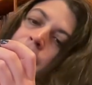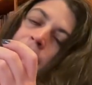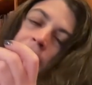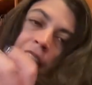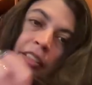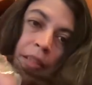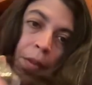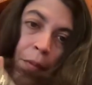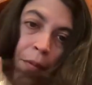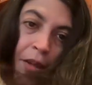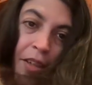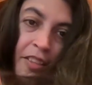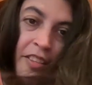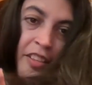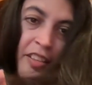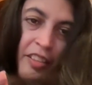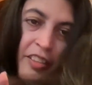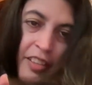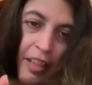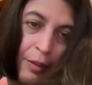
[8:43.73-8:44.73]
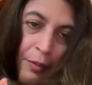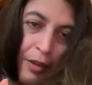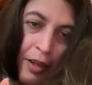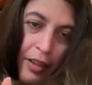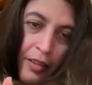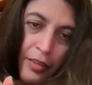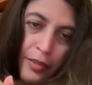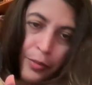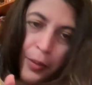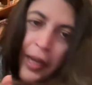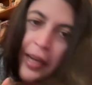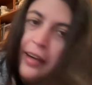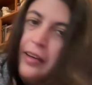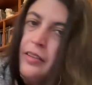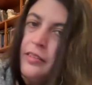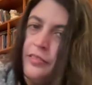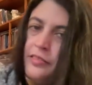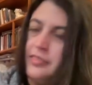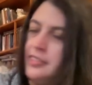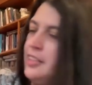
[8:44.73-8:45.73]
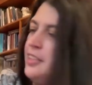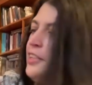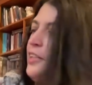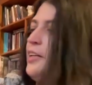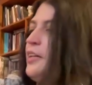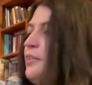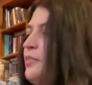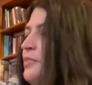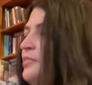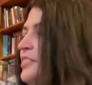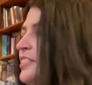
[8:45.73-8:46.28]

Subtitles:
It's the same color as my hair. There you go.